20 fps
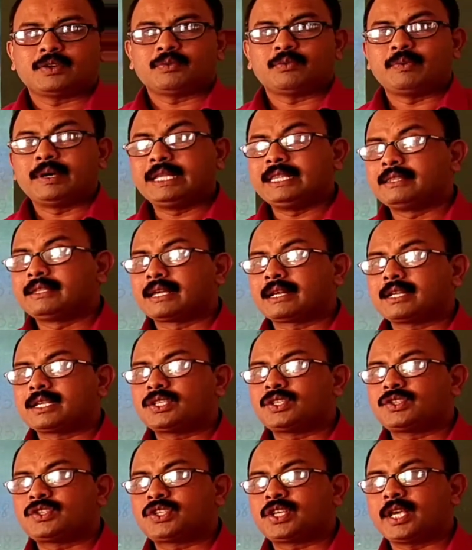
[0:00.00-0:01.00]
When there
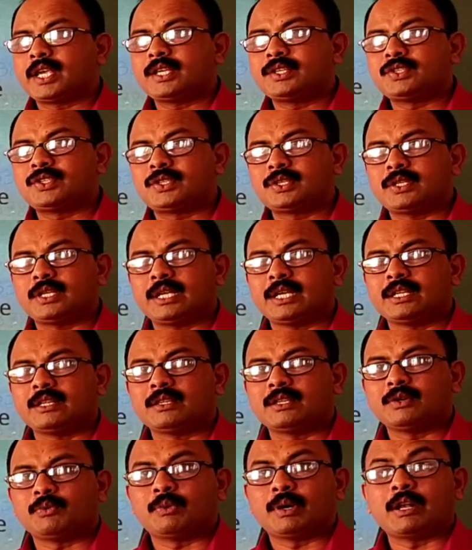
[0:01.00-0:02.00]
is change in
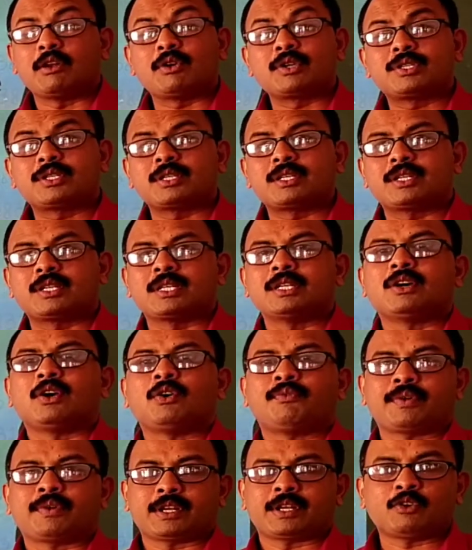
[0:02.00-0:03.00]
the velocity
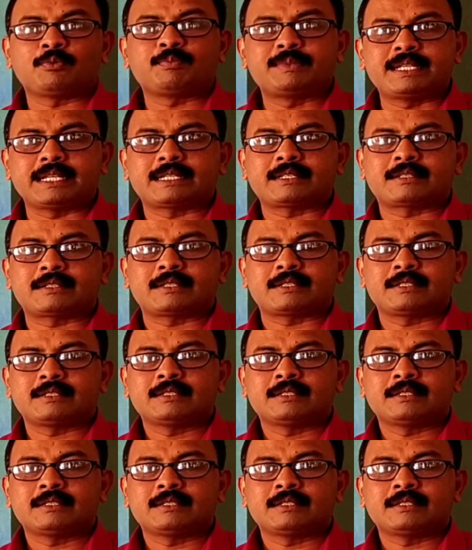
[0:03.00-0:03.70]
of an object,